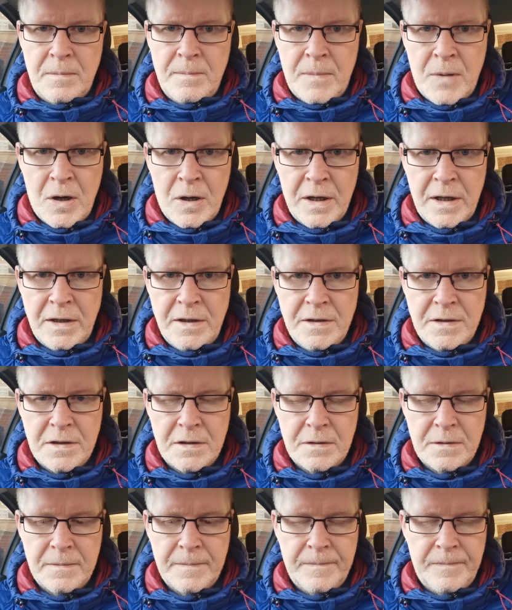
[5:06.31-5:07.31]
mind
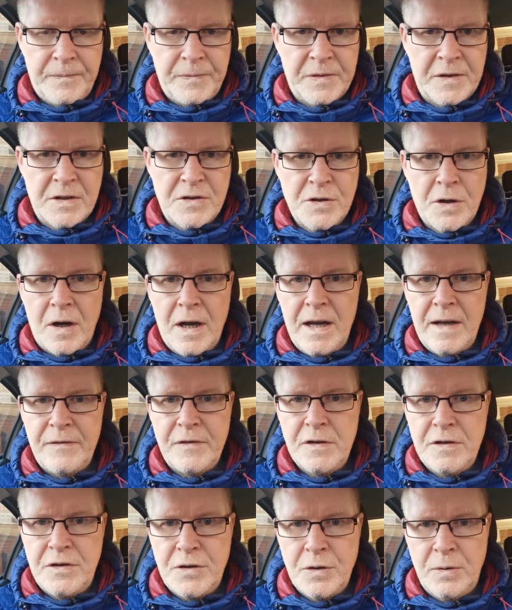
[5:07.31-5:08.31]
does not have
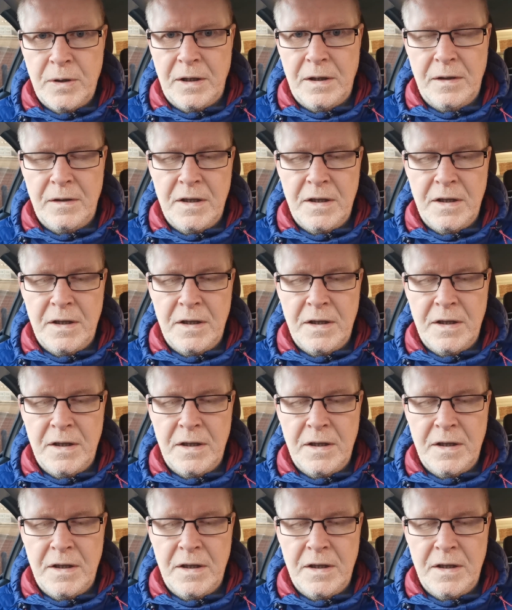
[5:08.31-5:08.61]
to do it.